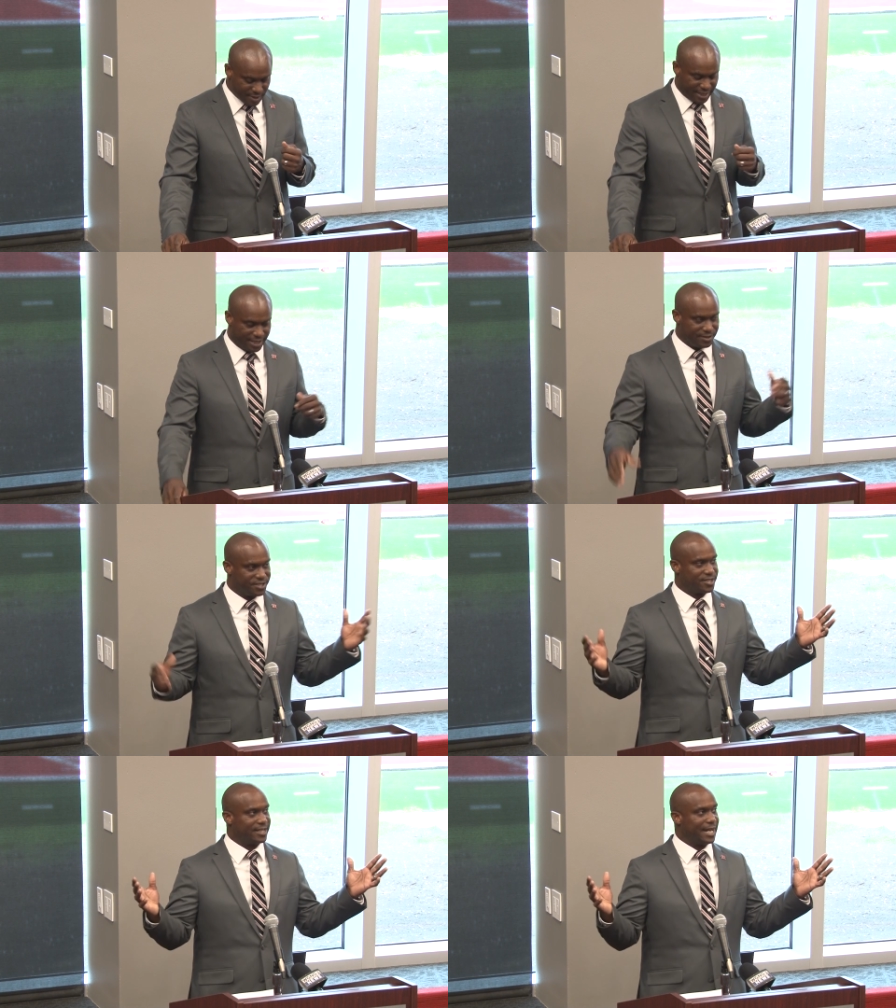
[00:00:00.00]
In
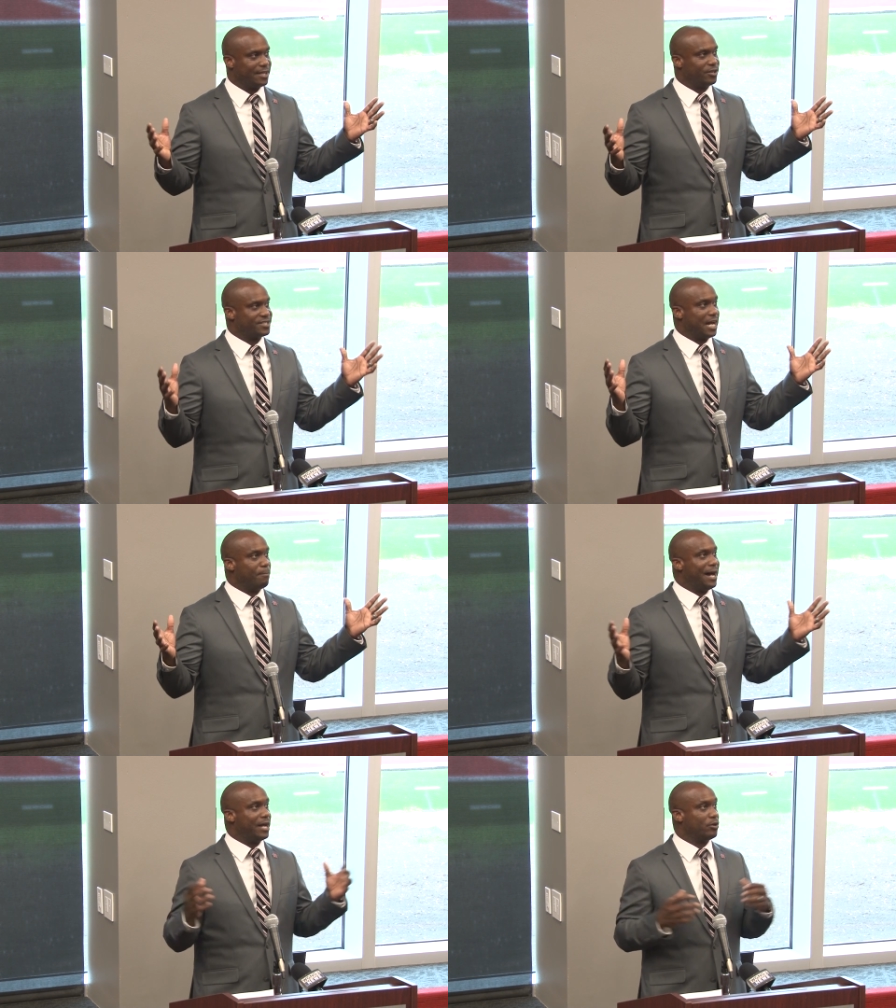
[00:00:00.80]
this together is our
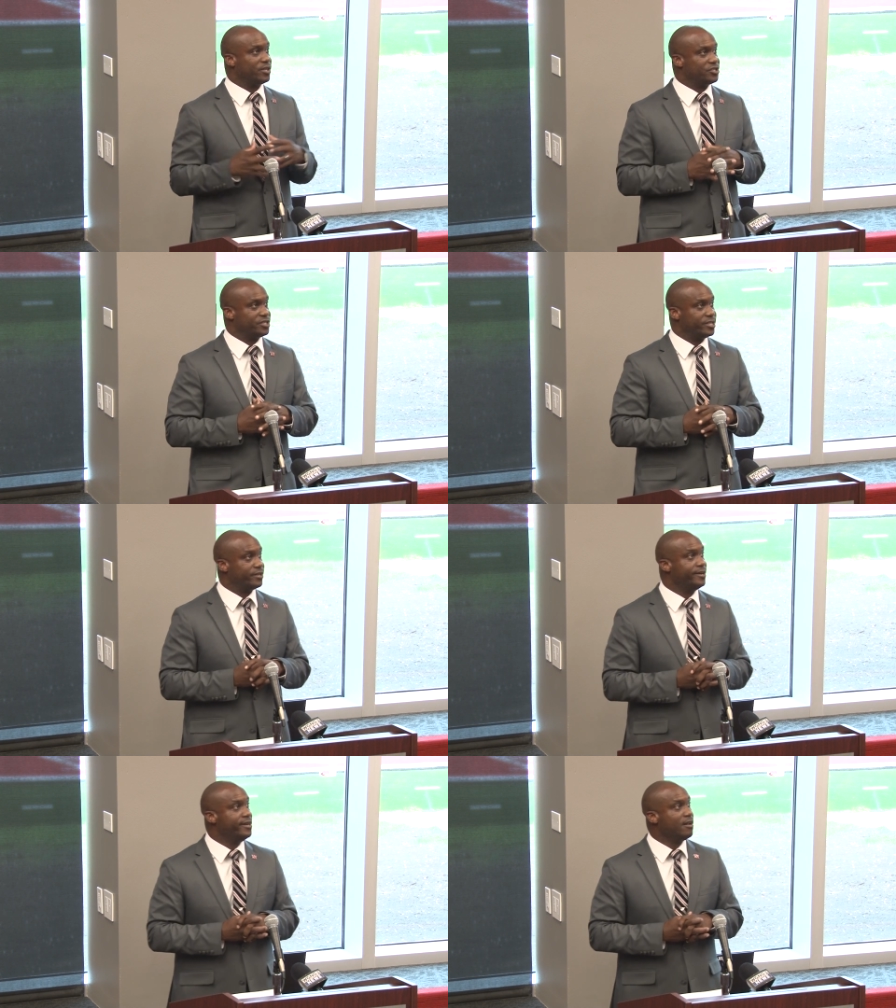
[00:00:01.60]
motto this
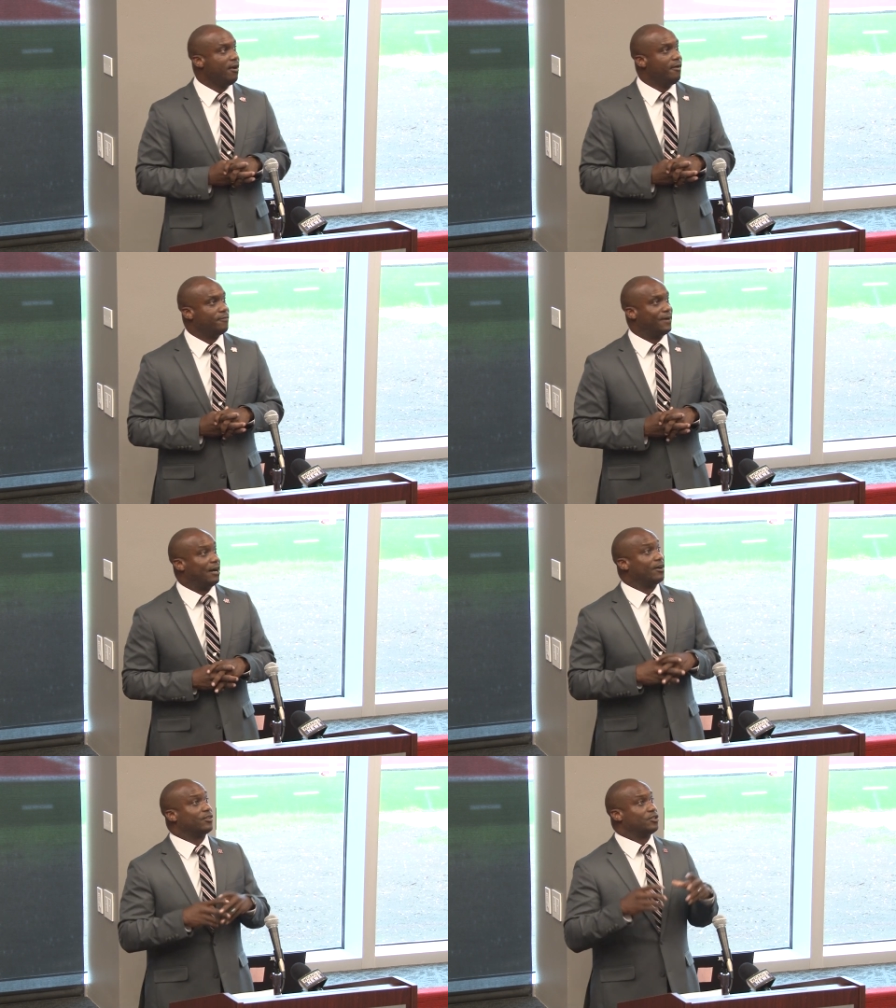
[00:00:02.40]
year for
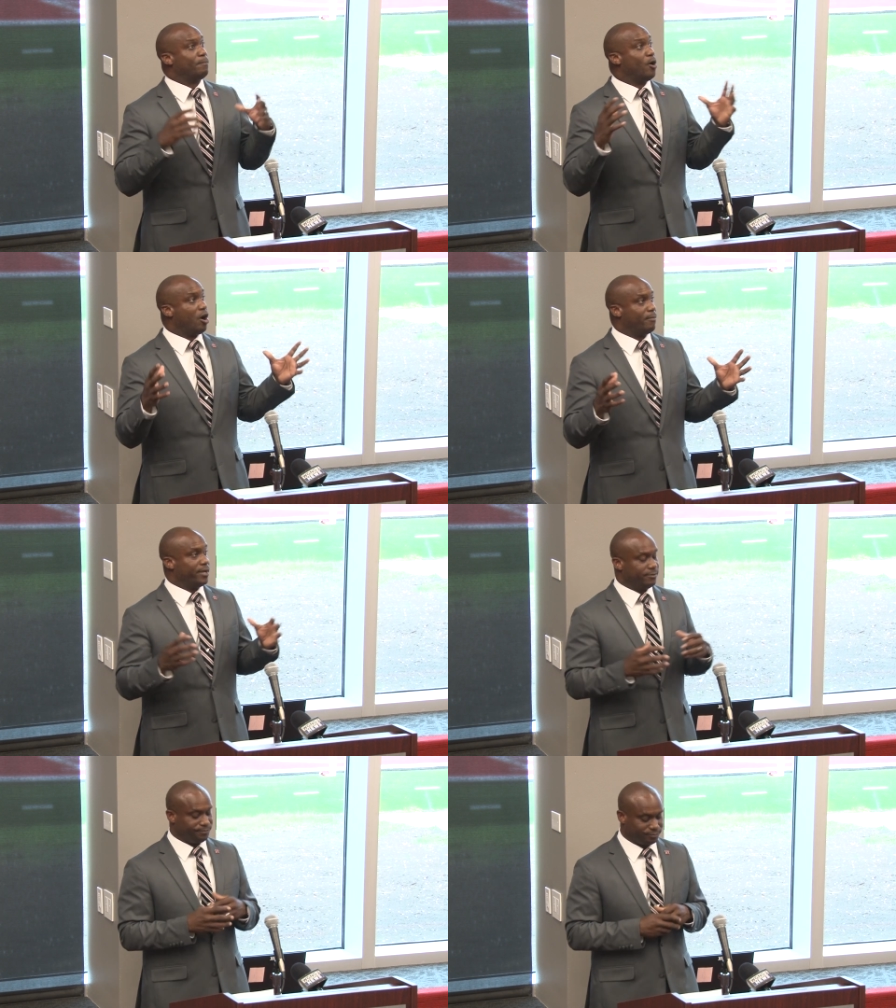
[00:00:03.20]
our department.